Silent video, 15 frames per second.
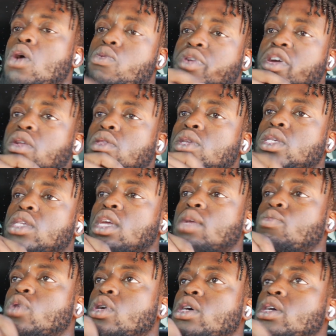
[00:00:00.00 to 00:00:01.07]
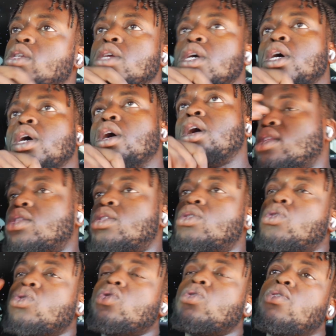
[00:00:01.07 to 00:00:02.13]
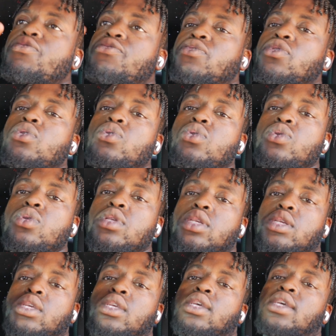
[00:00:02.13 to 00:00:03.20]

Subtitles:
ran on the same one, dual fuse